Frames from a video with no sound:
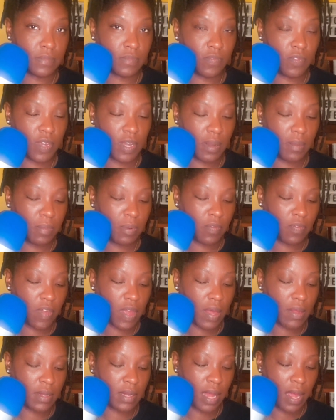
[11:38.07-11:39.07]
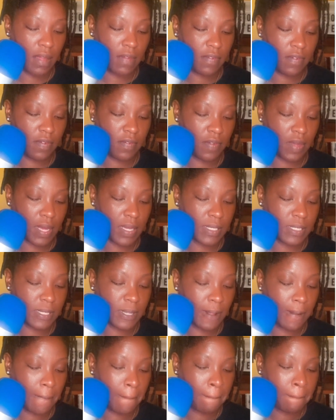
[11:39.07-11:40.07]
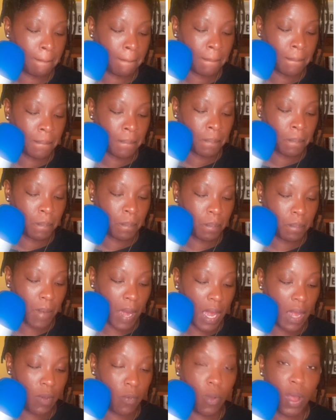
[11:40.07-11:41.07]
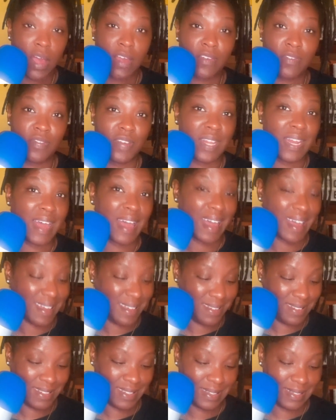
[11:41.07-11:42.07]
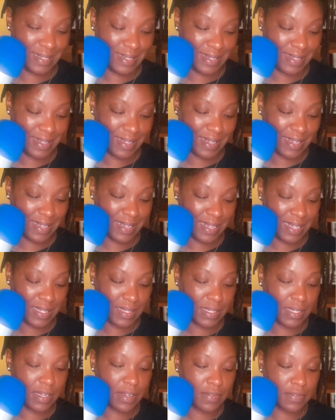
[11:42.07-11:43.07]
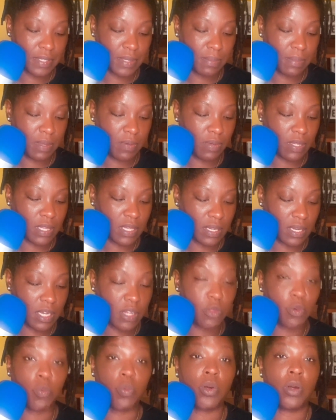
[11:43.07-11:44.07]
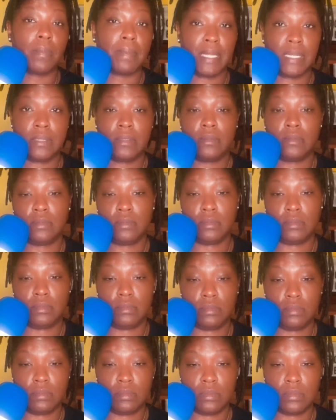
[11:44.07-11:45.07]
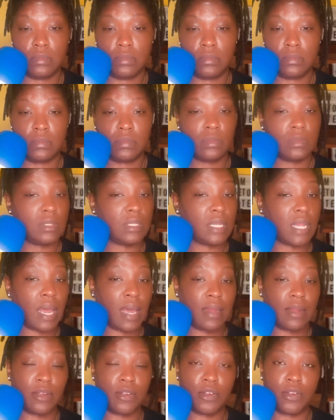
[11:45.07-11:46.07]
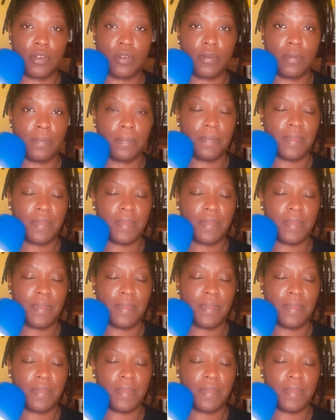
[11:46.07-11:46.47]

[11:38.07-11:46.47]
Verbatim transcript: Very profound life advice. My wife and I love to be with another woman, not a girl.